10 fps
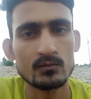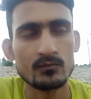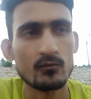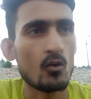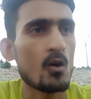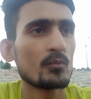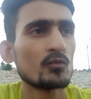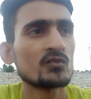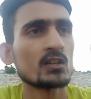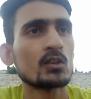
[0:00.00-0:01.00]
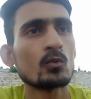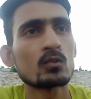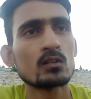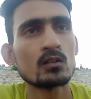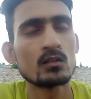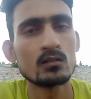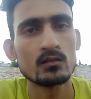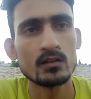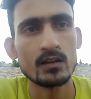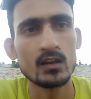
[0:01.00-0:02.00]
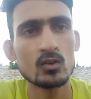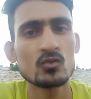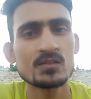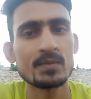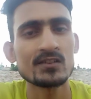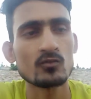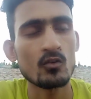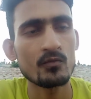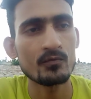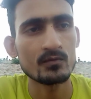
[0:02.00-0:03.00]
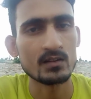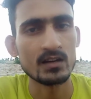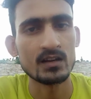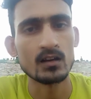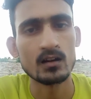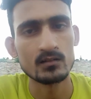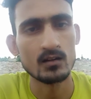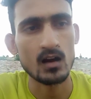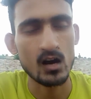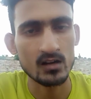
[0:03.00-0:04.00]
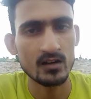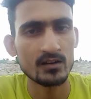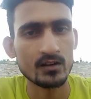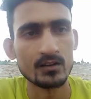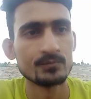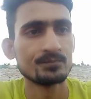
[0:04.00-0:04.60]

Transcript: formed to secure the aerospace of India, our country.